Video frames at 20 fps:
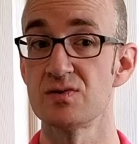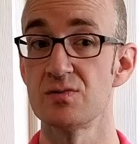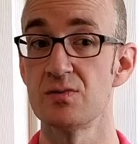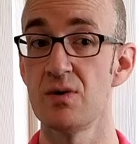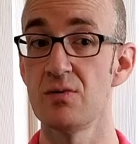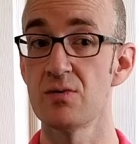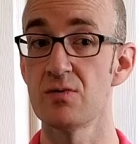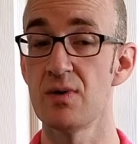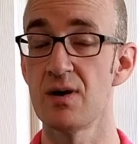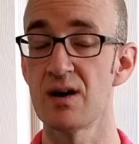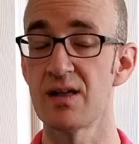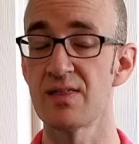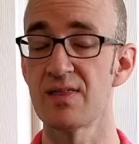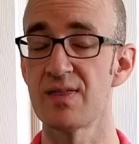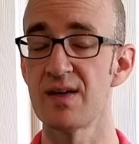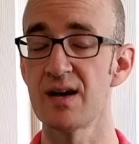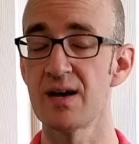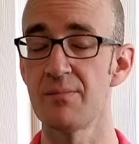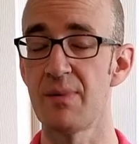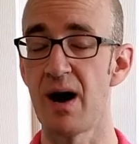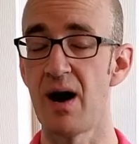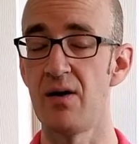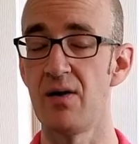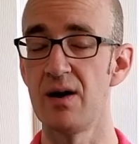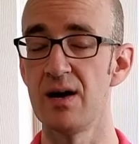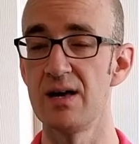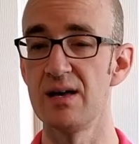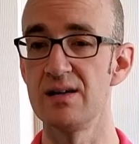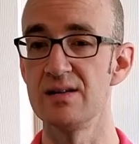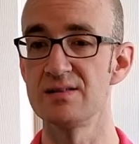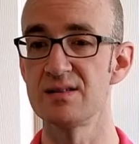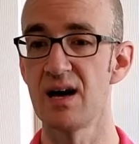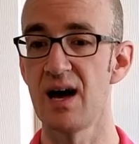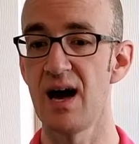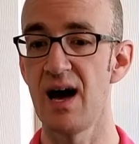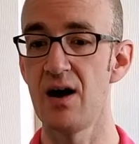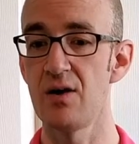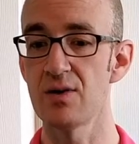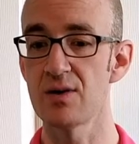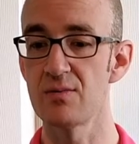what we want to think about is
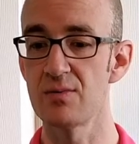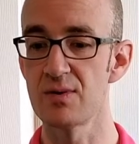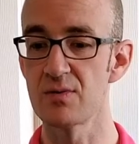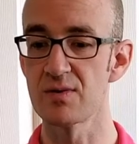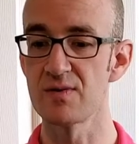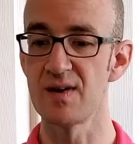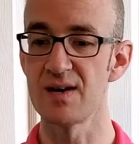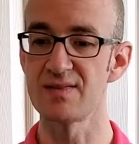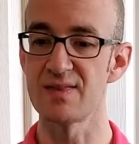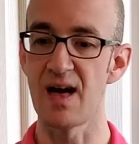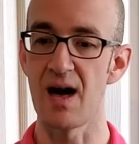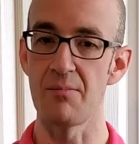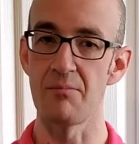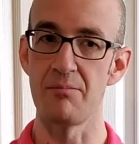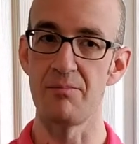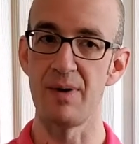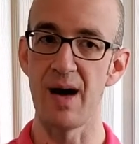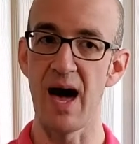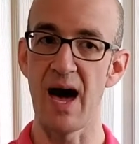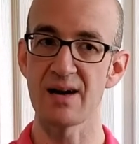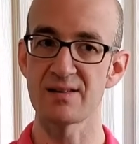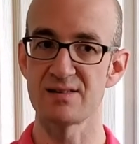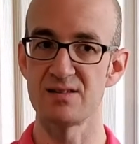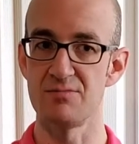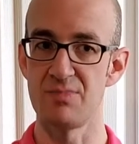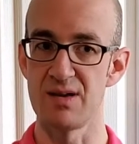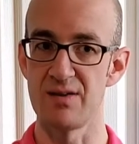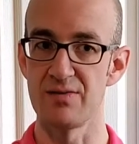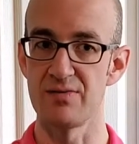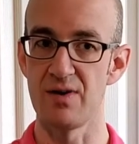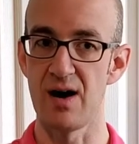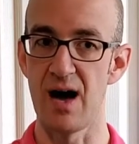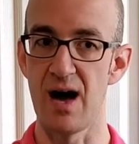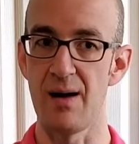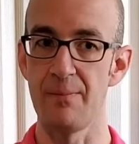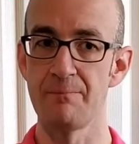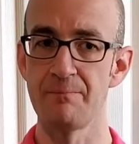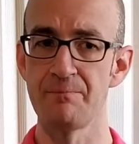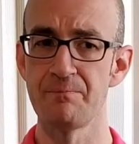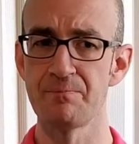how can we relate that back to B flat?
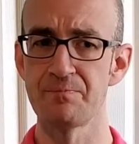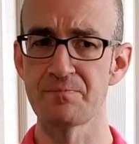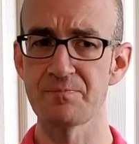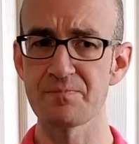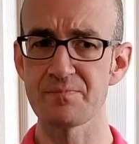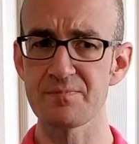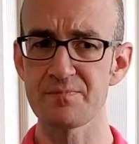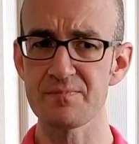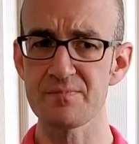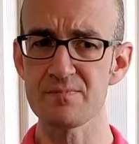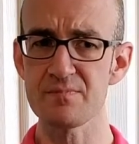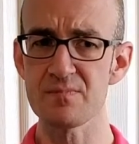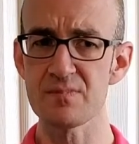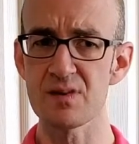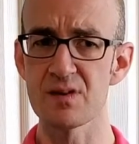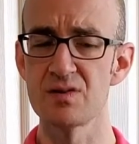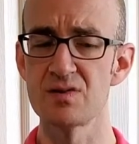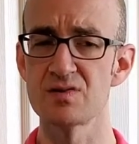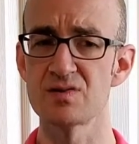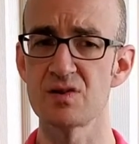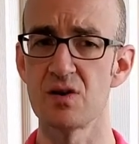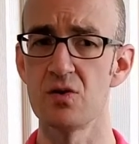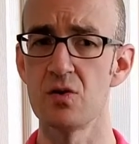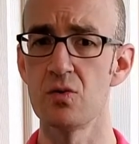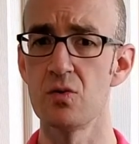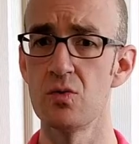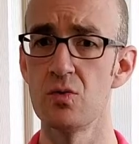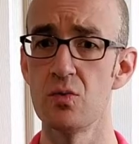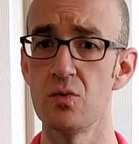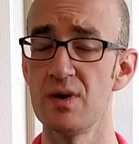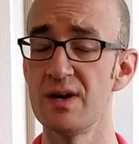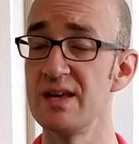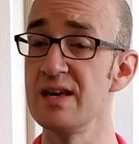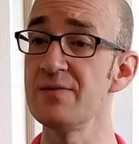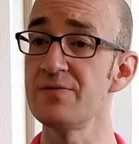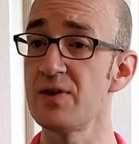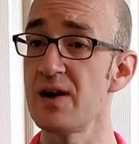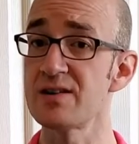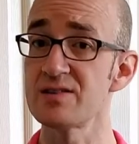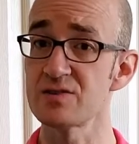So E
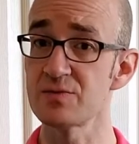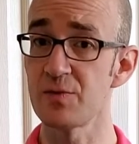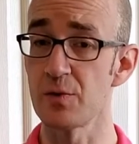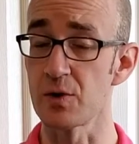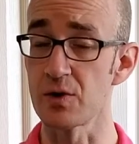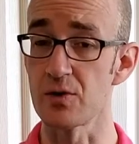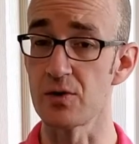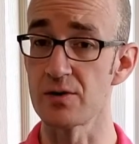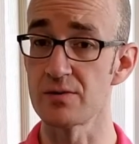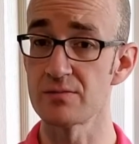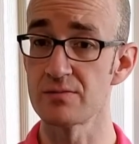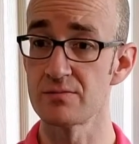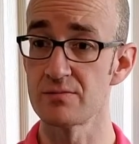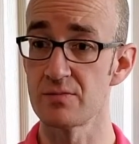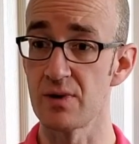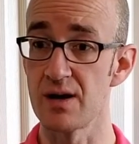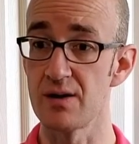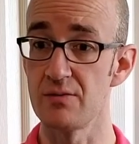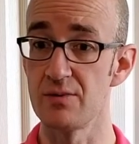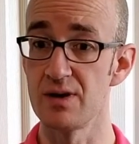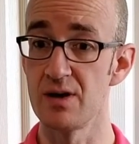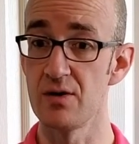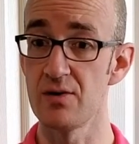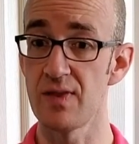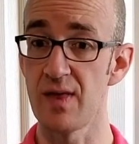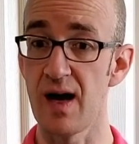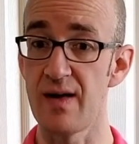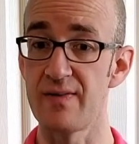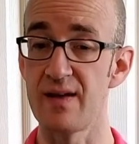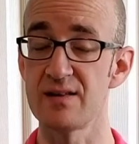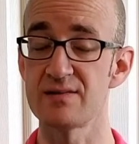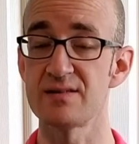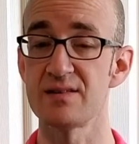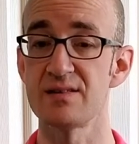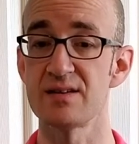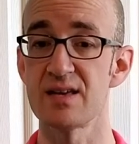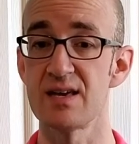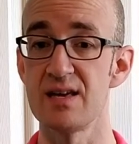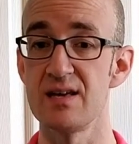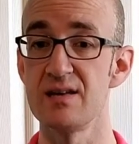flat is a 4 chord, right? We know that, that's in the
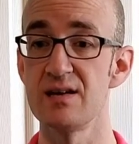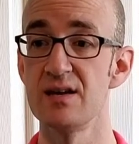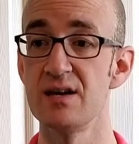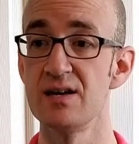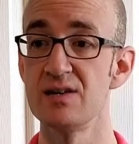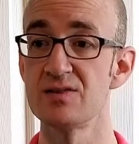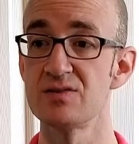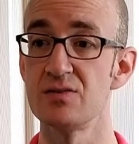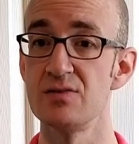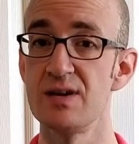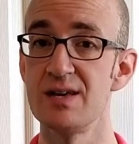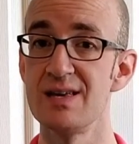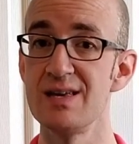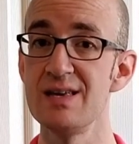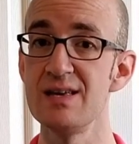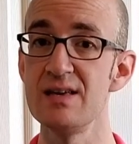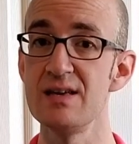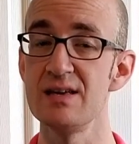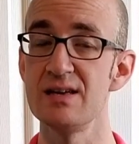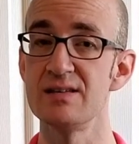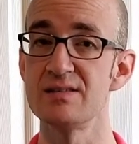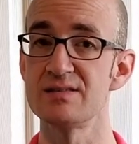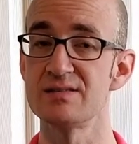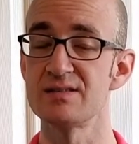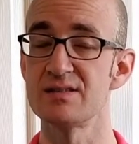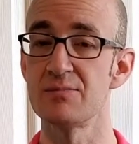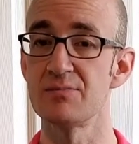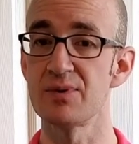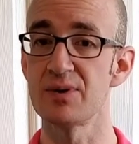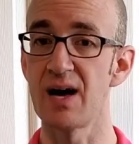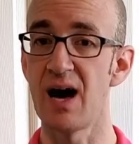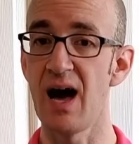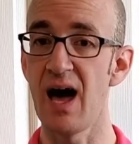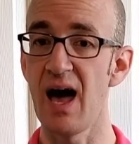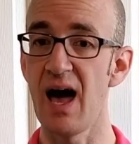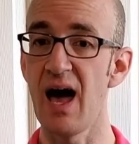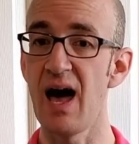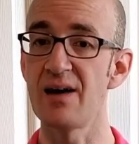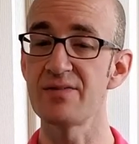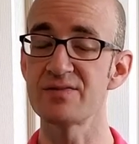key. So E is simply a
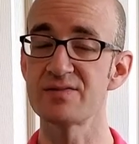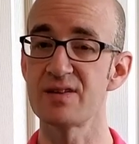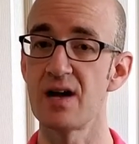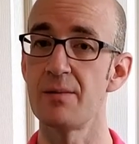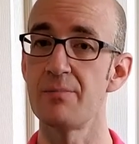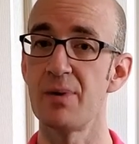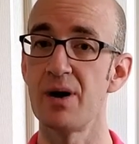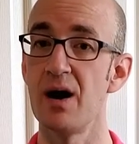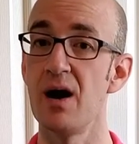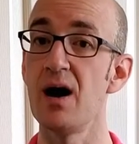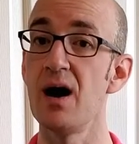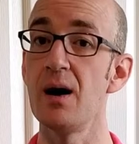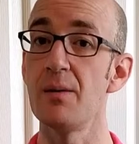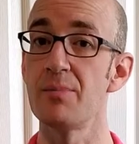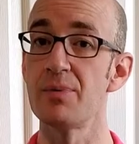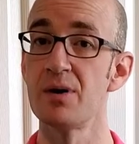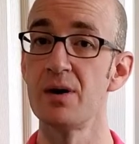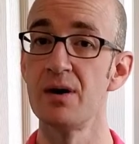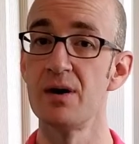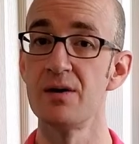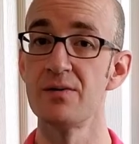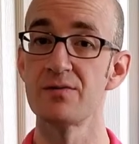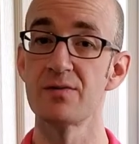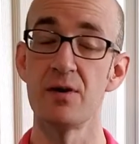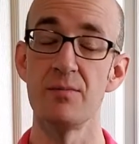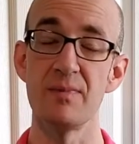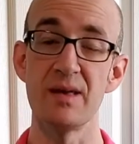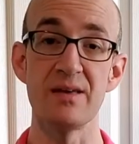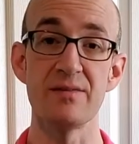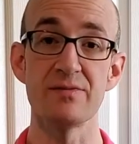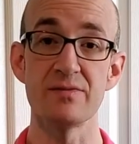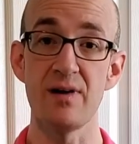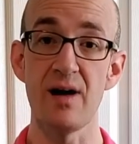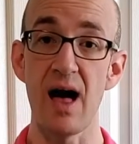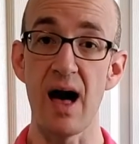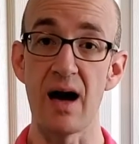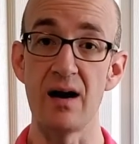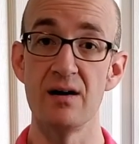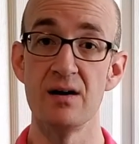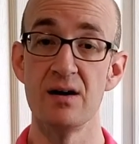half step up from E
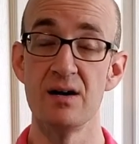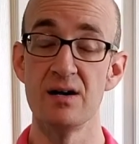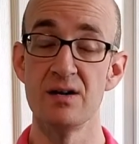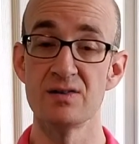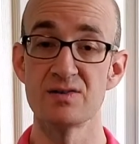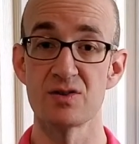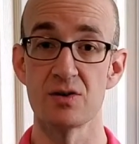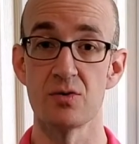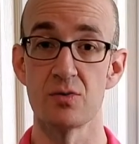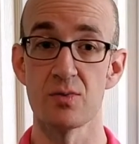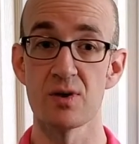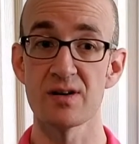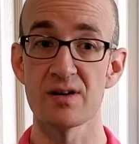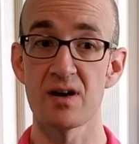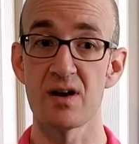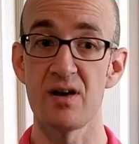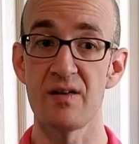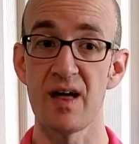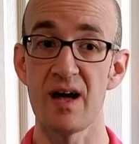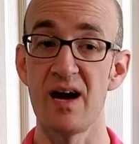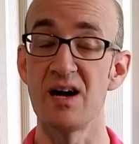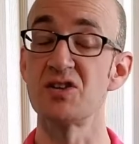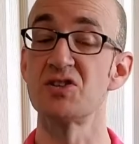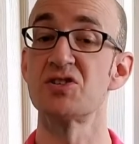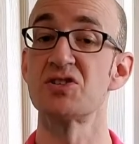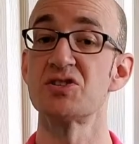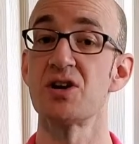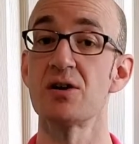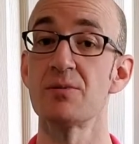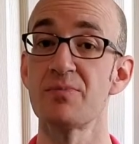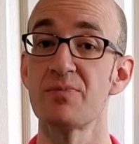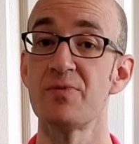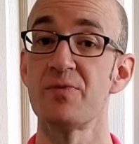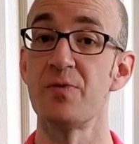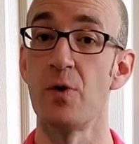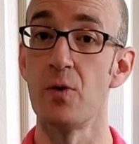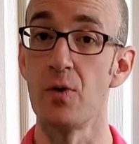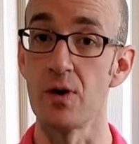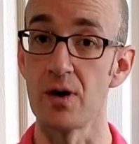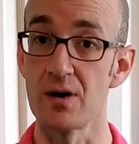flat. So we're going to call that a sharp
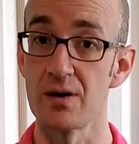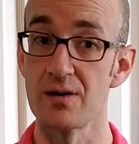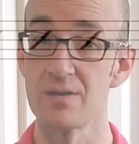4.